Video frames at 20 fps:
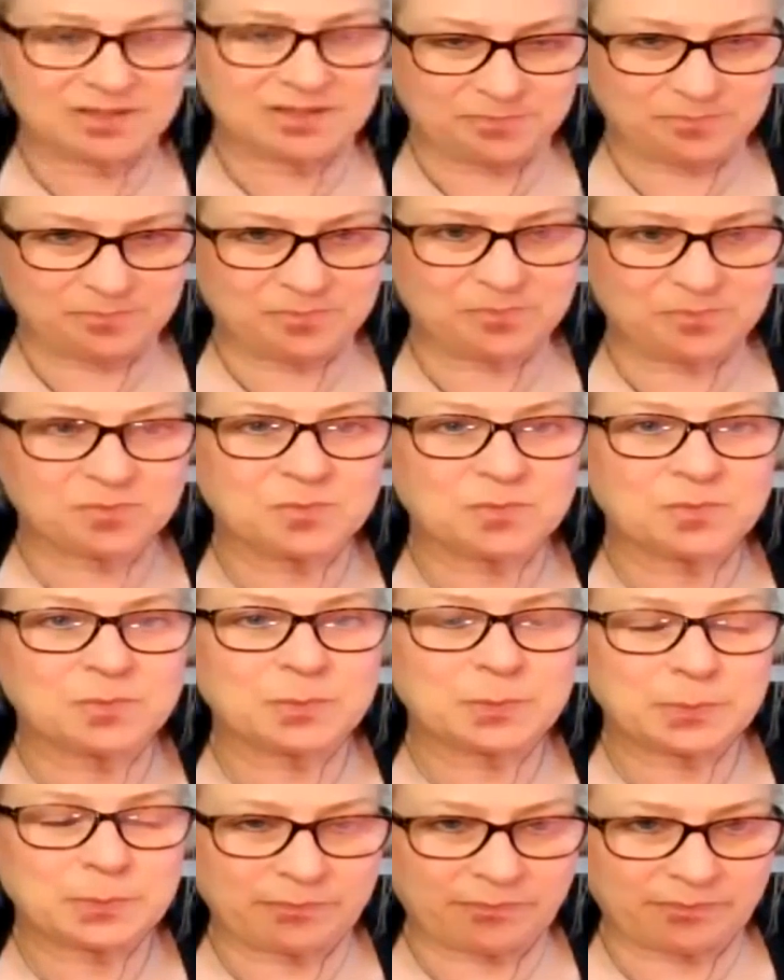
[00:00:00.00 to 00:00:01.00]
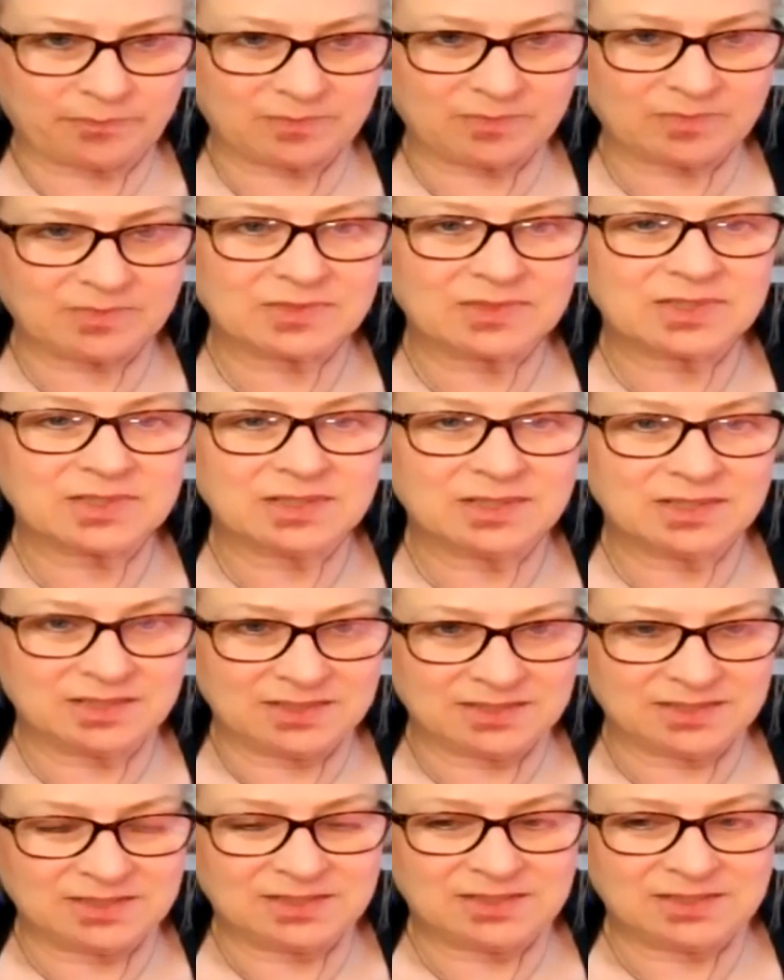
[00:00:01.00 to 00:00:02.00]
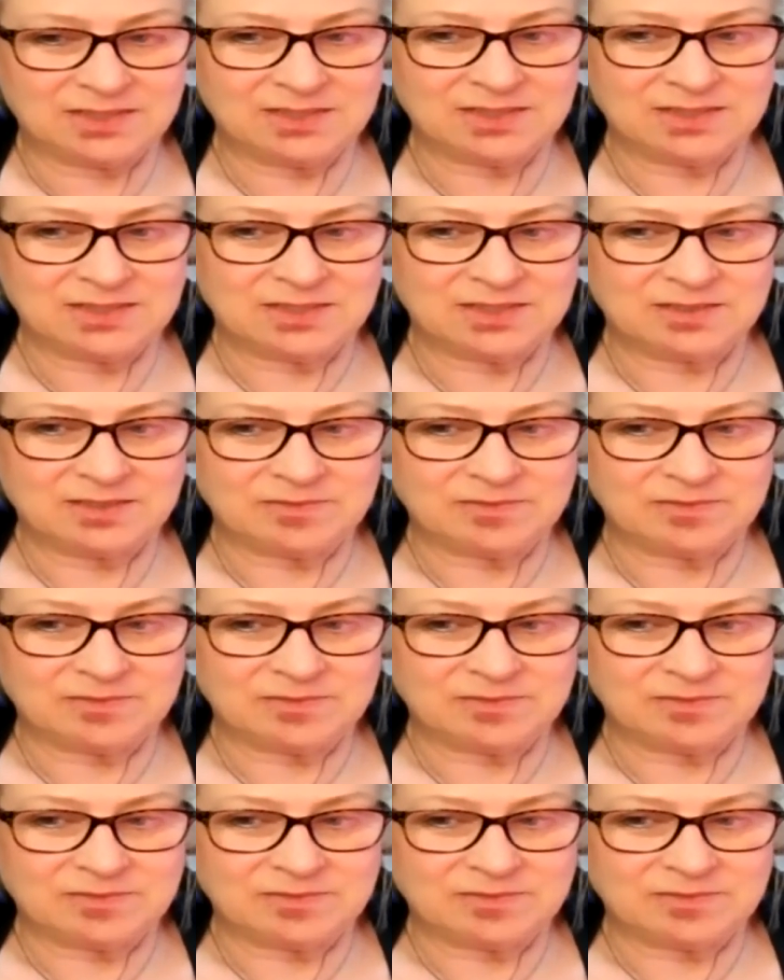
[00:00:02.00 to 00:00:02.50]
If, you're, if you're simply just me- measuring page